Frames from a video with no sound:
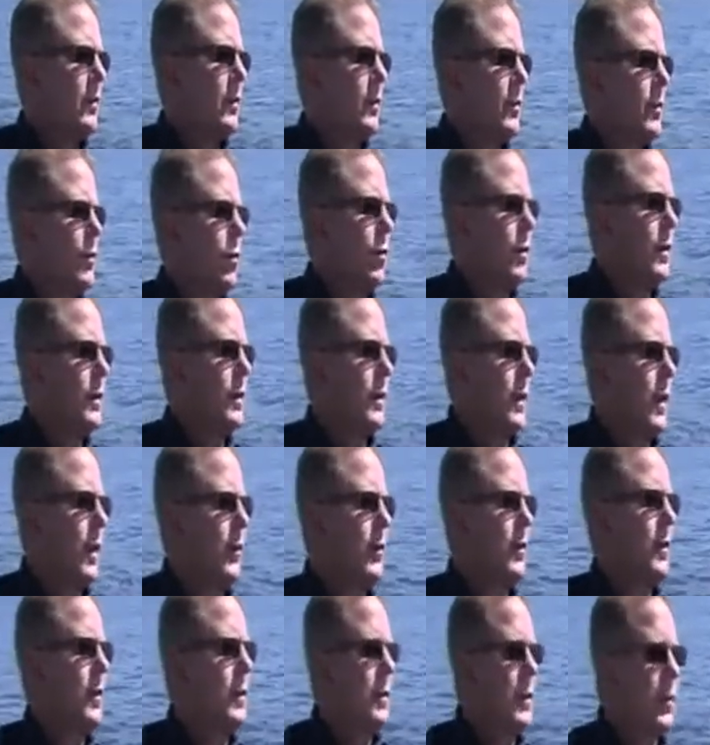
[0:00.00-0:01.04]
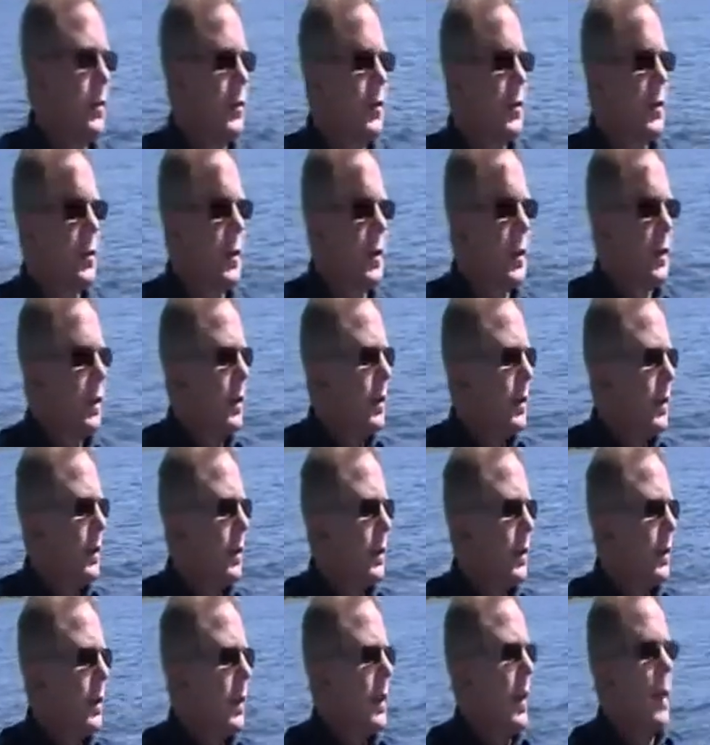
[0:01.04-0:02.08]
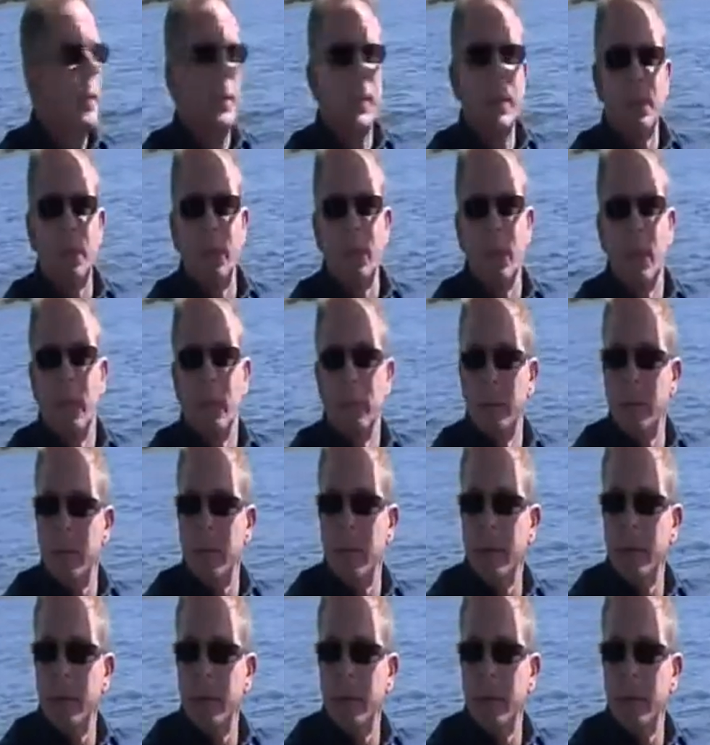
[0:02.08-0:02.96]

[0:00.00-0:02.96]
of the world heritage comes from